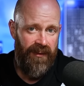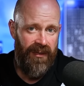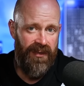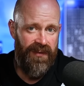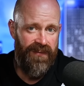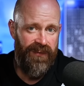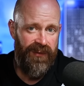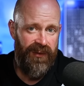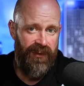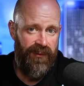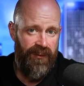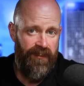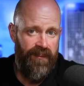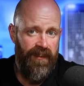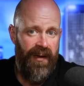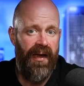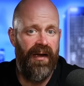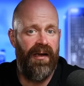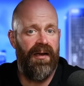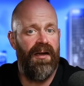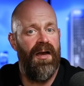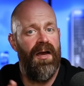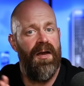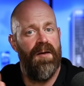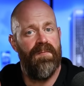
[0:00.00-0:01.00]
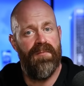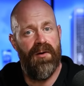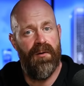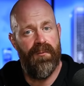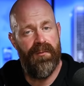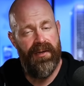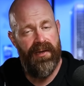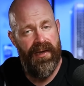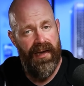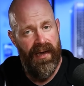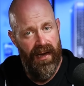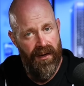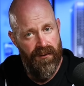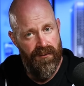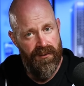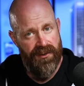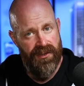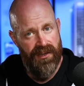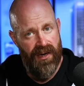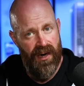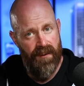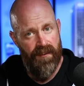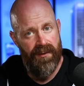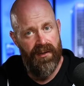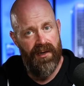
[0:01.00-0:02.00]
as Fleetwood Mac, but we end
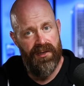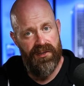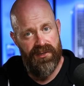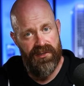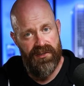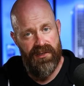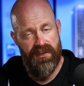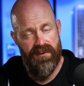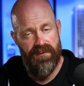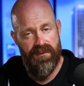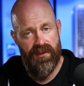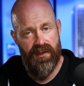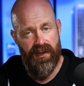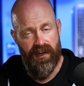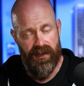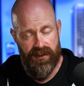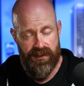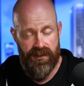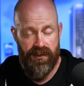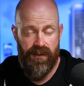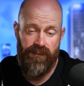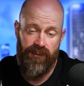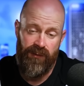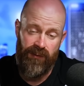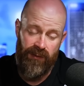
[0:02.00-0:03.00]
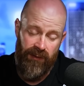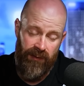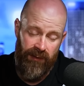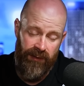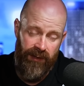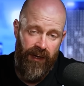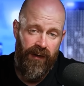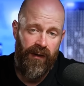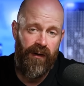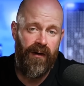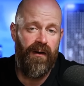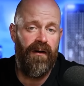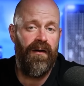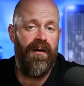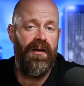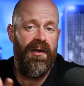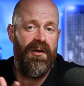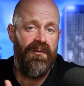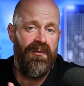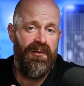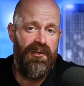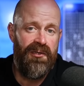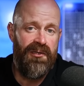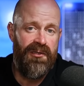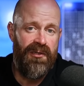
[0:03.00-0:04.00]
retirement as Stevie Nicks. If you're a little younger,
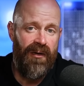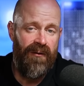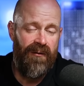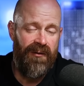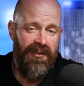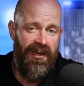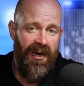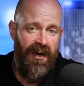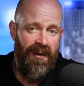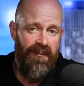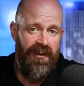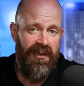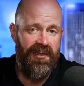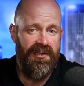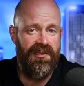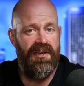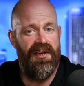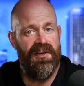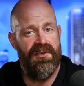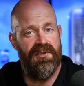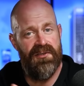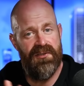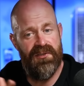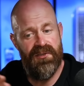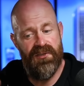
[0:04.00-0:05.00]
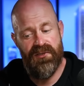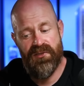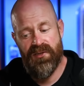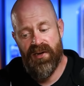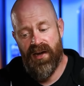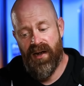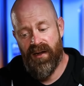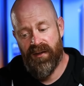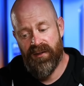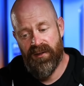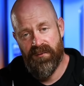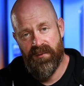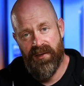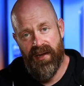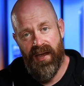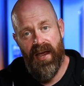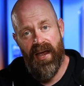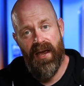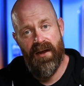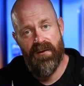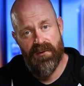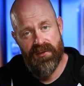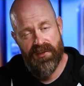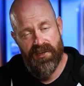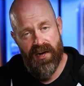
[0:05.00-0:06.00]
we start retirement as Destiny's Child, and we
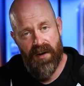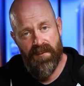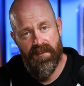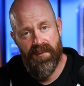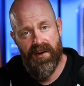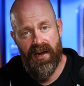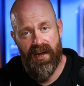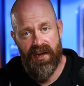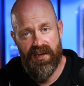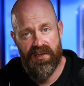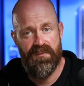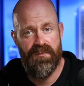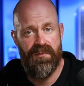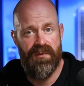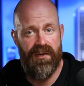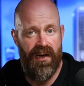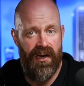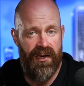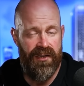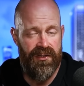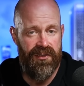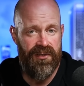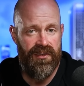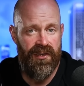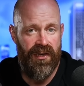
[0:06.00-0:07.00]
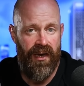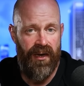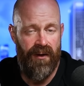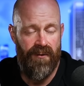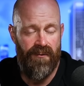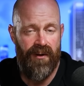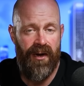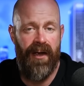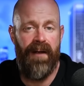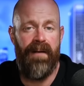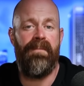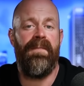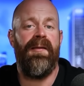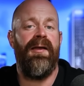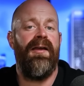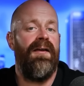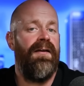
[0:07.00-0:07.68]
end retirement as Beyonce, right?